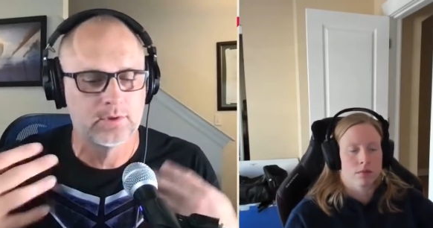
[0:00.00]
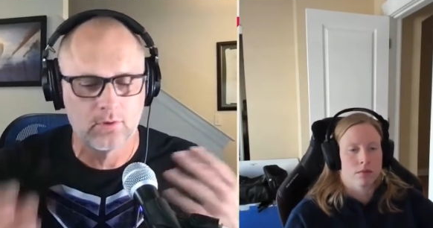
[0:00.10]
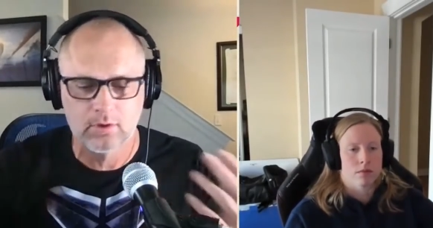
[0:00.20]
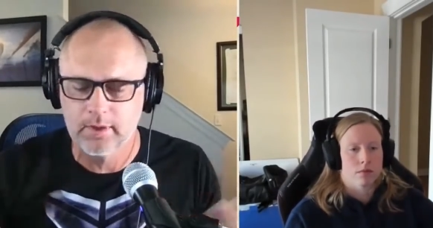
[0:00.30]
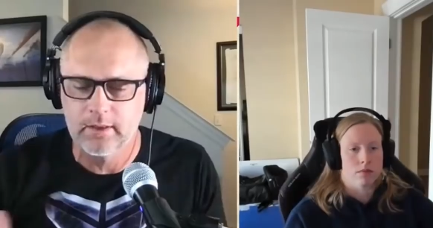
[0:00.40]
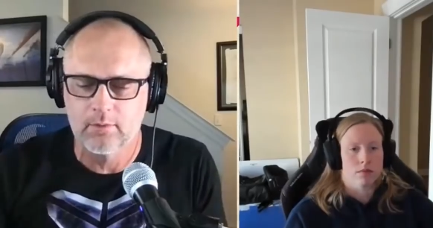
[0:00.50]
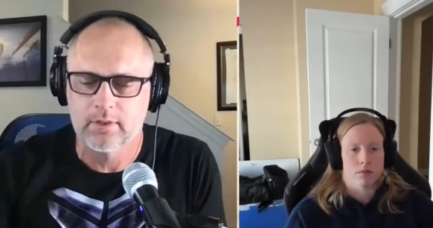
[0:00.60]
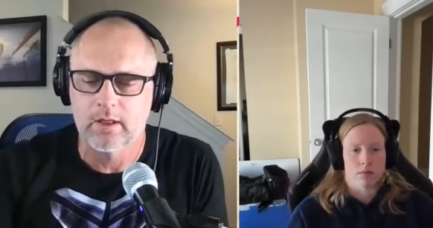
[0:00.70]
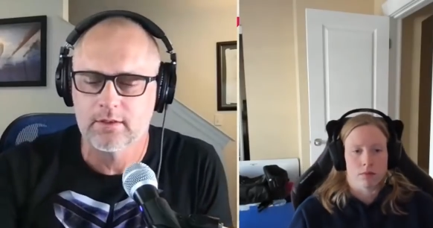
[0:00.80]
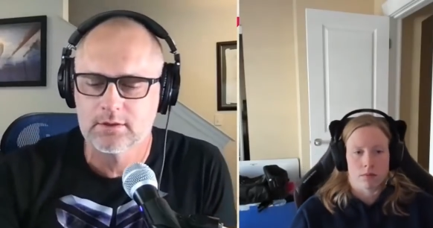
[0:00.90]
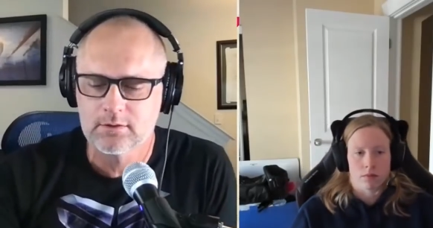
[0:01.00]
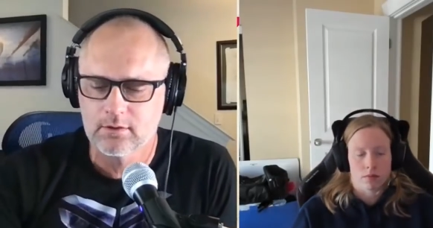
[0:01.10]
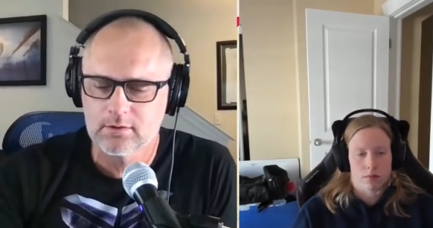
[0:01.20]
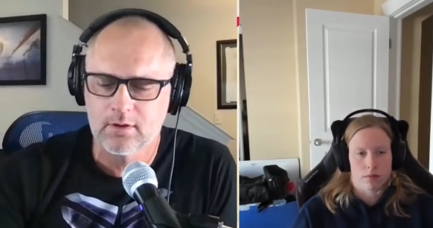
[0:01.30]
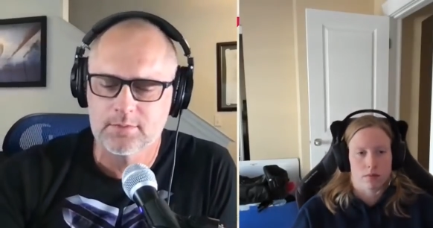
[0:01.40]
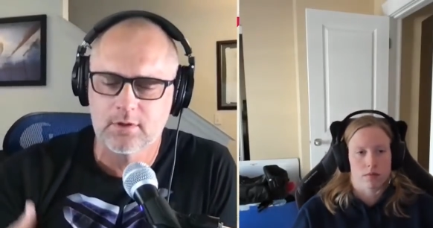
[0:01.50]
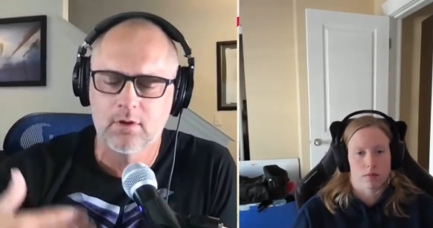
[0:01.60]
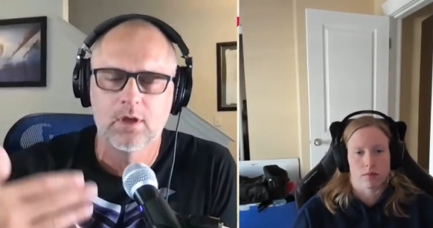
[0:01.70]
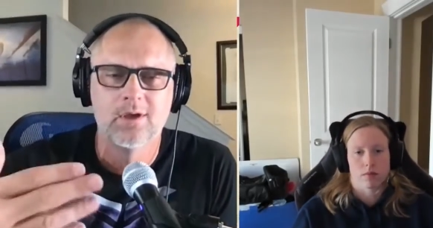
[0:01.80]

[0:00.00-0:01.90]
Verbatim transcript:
Speaker 1: We talk about that with mm-hmm. athletes all the time. So,